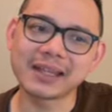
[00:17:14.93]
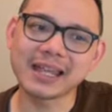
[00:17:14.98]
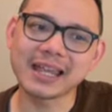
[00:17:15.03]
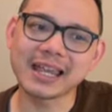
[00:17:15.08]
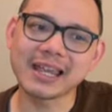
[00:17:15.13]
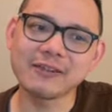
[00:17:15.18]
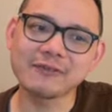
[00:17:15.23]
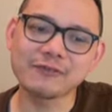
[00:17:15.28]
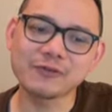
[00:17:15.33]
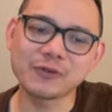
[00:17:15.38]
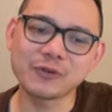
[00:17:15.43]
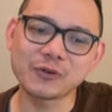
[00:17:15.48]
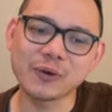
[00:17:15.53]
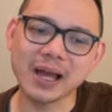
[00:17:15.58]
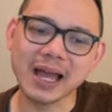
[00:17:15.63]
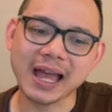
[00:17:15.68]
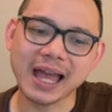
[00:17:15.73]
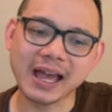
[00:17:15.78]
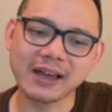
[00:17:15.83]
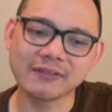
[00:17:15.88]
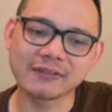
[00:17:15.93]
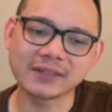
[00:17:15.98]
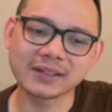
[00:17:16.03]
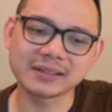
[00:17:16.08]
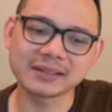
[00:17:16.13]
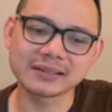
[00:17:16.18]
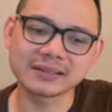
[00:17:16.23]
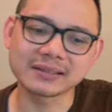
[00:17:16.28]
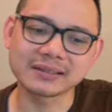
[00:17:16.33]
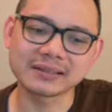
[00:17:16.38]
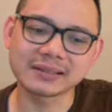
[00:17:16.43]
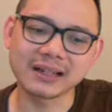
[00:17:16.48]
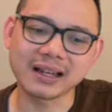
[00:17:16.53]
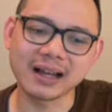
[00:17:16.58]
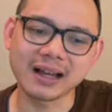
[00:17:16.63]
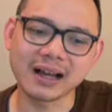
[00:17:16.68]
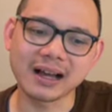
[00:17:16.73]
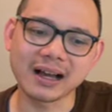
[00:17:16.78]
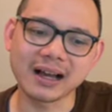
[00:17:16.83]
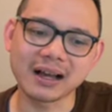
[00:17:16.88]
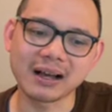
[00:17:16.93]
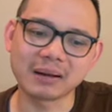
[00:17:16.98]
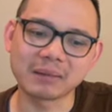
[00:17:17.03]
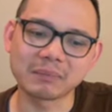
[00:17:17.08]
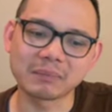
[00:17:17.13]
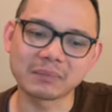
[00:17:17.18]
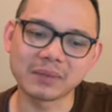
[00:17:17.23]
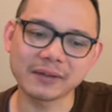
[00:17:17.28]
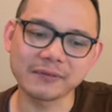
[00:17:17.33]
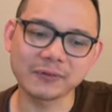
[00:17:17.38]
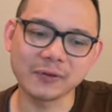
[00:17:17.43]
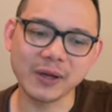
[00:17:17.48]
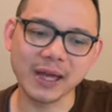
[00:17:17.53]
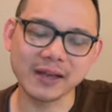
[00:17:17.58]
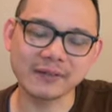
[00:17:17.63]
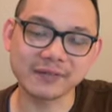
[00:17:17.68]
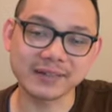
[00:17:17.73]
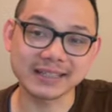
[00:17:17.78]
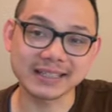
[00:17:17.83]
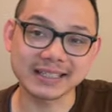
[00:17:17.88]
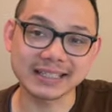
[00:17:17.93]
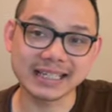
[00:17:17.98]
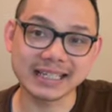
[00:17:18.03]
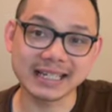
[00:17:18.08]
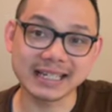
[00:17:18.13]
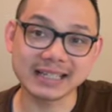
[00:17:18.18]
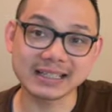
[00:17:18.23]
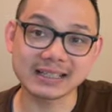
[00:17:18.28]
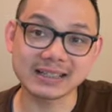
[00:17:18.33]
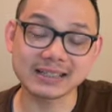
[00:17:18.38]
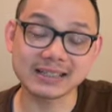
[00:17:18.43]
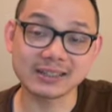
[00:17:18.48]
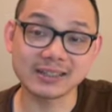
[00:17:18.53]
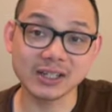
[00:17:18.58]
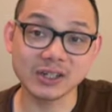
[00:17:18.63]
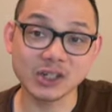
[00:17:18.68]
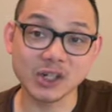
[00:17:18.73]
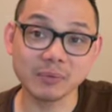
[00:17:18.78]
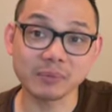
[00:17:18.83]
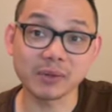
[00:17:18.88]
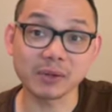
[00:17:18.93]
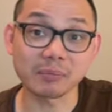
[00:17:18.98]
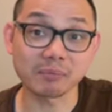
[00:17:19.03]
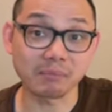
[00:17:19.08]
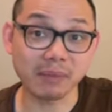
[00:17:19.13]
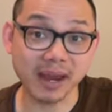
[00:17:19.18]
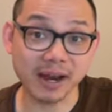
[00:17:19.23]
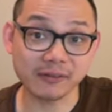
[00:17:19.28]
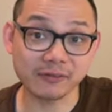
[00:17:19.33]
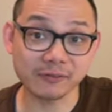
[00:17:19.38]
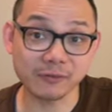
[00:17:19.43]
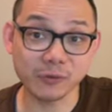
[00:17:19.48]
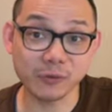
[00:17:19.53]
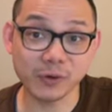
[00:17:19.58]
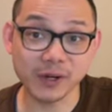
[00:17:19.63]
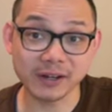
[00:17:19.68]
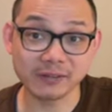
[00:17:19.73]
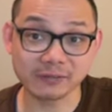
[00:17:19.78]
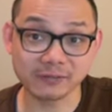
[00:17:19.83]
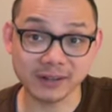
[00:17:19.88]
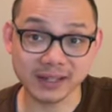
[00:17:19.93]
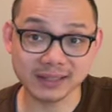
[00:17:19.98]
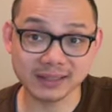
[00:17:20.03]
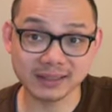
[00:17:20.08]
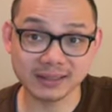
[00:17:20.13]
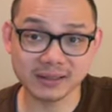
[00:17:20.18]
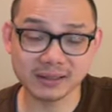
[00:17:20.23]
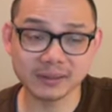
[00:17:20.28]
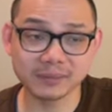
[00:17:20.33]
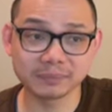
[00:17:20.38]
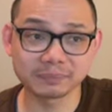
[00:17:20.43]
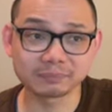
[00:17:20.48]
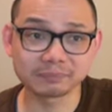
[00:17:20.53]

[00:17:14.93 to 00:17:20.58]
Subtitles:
If you haven't seen it, just search up The Barefoot Investor.